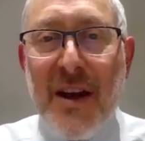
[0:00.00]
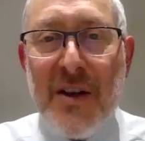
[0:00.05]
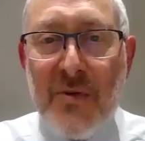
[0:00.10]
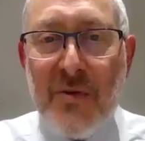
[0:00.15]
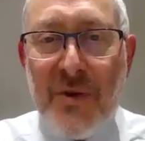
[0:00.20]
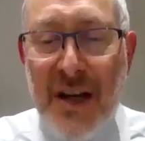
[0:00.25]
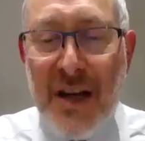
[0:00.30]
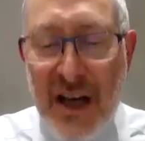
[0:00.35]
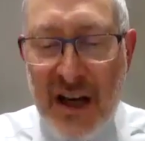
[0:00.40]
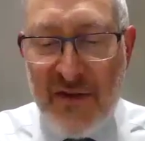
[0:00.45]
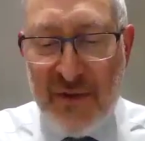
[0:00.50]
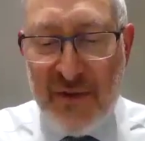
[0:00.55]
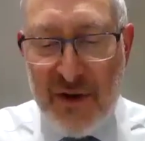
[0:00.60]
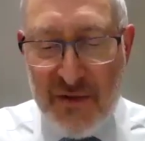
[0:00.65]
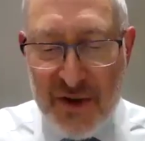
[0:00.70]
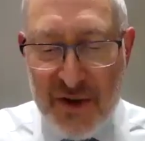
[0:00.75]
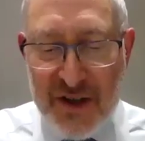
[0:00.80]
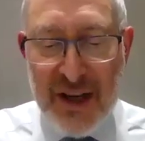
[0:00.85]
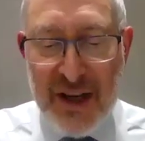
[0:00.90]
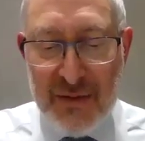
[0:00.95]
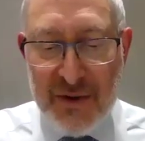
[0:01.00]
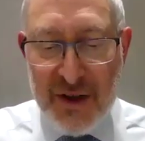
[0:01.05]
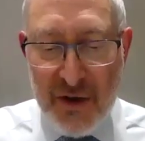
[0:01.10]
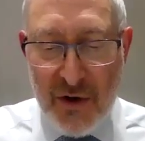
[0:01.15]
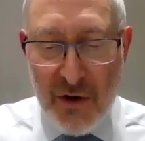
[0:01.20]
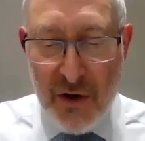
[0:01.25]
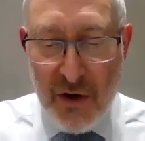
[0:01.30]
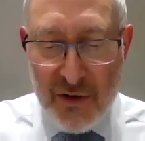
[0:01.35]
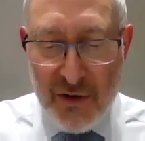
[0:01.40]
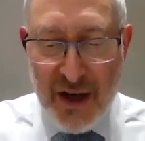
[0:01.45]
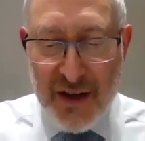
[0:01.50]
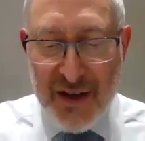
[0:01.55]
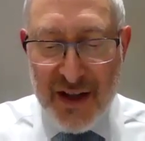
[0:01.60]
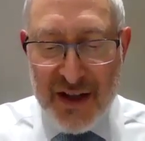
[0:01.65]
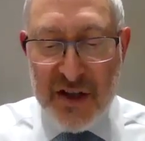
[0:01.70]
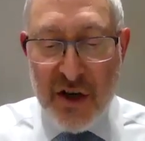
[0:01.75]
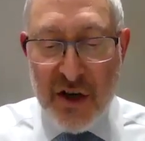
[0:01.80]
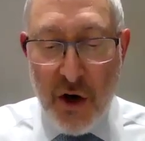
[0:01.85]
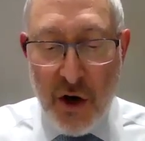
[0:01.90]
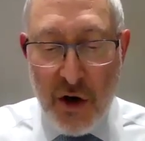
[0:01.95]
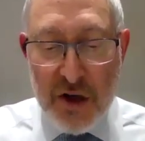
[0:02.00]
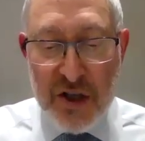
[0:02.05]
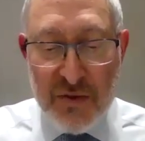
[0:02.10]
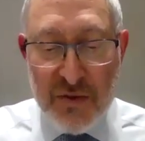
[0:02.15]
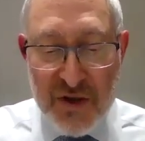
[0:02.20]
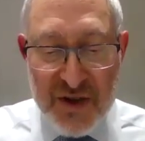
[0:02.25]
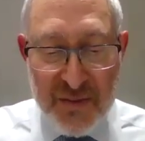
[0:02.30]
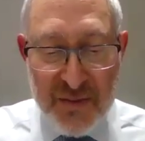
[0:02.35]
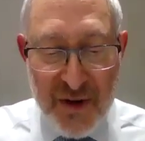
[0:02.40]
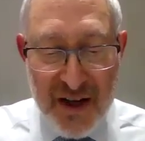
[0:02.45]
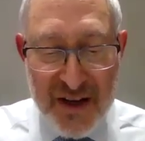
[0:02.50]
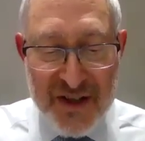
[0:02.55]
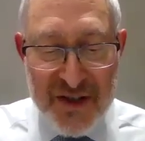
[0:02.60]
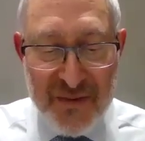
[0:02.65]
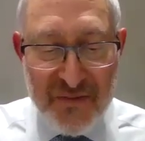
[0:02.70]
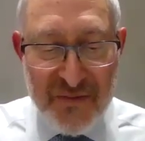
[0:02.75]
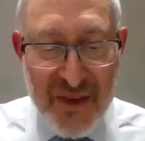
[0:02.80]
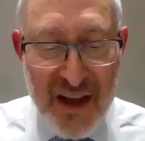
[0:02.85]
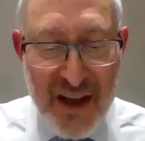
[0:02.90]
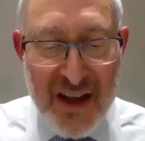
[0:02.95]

you would not have been redeemed at all. Okay, that's a harsh response.